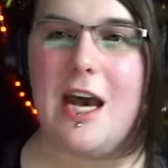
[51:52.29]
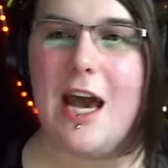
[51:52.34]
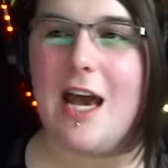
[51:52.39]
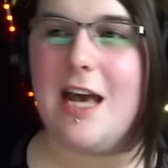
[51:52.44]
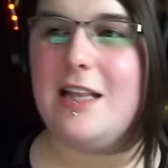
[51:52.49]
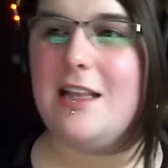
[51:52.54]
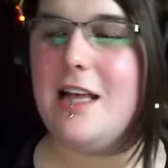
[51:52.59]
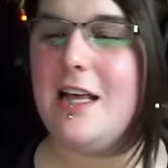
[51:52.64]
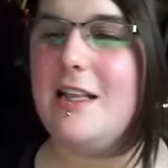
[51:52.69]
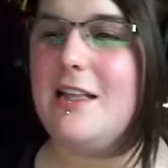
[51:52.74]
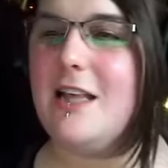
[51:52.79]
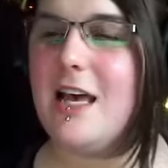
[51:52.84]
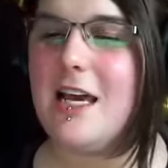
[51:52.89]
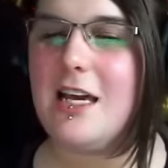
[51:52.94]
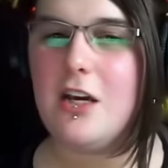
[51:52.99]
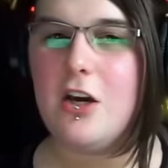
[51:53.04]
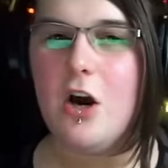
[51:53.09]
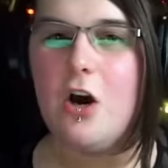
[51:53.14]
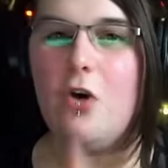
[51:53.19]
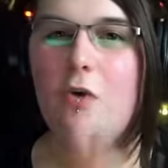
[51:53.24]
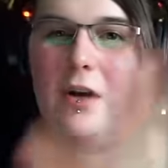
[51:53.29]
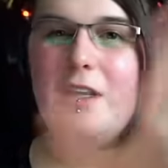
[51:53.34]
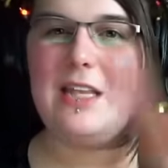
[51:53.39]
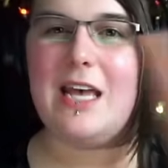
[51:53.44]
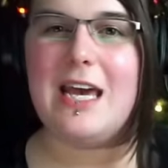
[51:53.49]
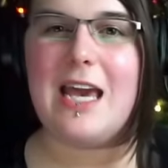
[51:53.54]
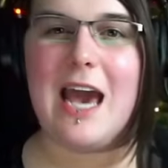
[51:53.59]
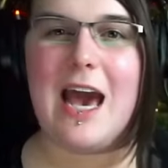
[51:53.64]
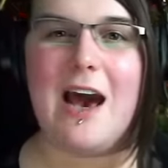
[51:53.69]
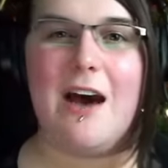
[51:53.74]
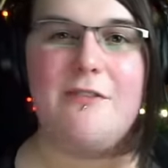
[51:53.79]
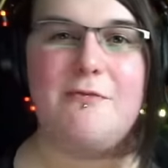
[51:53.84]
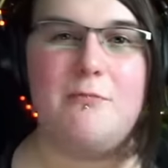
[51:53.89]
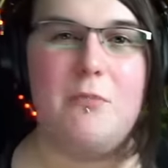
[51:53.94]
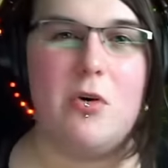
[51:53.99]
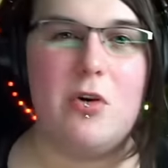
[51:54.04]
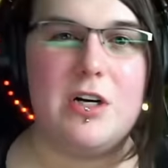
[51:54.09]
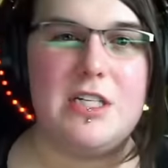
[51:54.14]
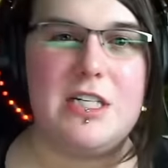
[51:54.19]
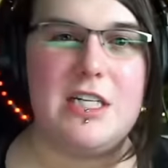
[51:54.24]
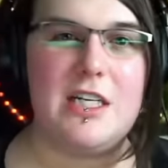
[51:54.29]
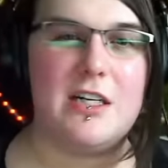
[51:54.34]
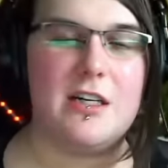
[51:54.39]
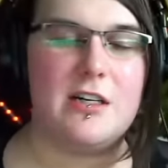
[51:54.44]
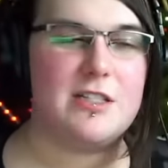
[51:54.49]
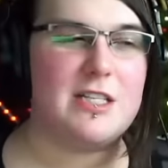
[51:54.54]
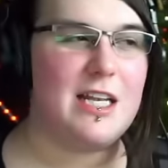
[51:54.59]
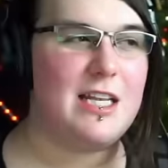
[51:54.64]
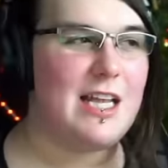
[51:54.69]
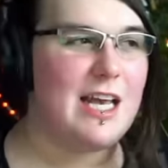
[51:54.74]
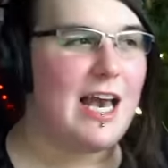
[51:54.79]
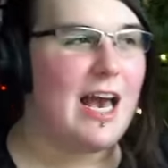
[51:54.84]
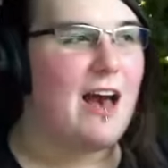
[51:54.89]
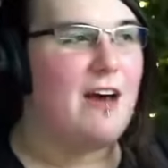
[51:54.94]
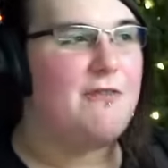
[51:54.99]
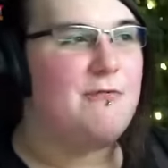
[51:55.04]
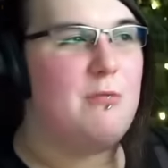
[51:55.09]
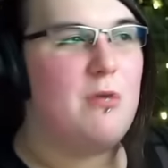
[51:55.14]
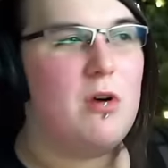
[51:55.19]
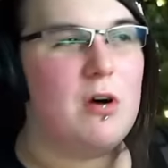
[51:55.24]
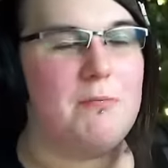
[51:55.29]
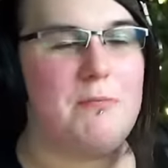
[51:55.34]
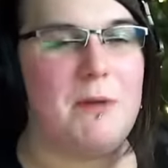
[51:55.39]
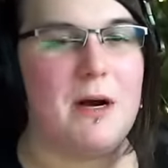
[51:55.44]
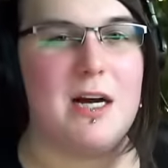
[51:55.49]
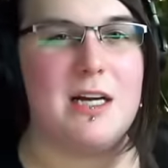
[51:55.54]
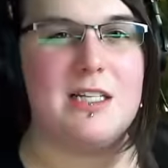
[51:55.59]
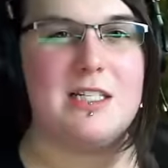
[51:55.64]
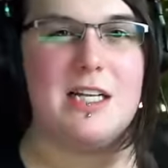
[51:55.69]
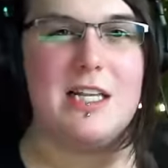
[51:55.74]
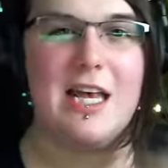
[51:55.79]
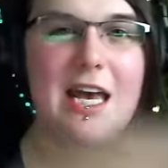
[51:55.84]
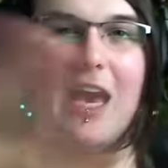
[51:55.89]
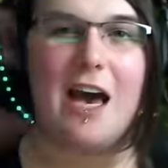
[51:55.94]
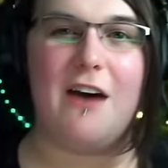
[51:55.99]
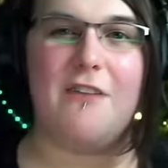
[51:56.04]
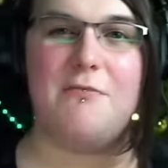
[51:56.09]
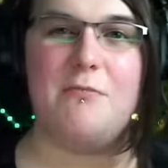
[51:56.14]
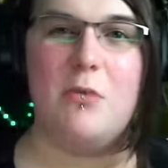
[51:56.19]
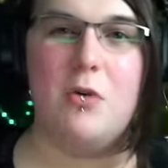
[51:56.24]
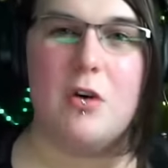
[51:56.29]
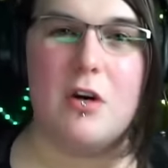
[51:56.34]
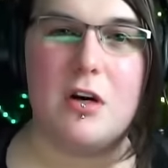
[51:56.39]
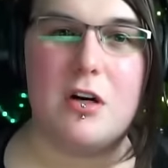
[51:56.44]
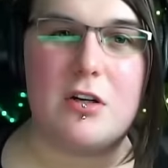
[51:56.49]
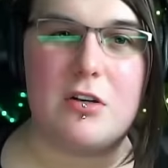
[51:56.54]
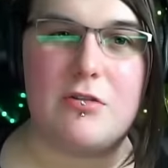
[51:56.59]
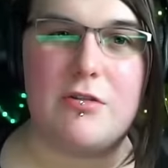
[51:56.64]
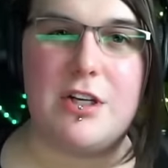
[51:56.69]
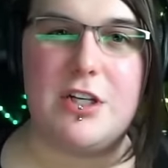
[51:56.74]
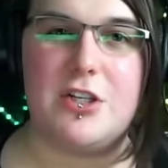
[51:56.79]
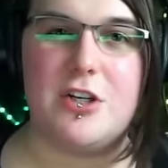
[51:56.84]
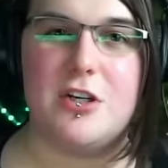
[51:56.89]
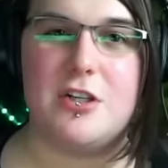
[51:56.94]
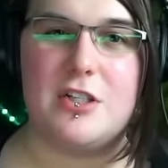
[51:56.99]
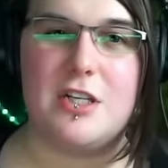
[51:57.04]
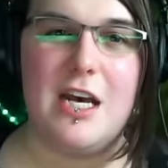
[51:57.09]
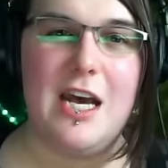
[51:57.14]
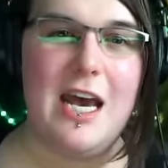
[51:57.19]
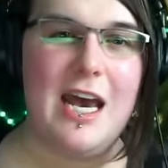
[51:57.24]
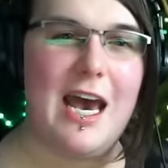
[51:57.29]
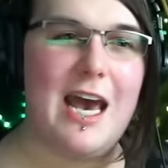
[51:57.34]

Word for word: And then they go and they have more deers and they have more bugs and they have more creatures.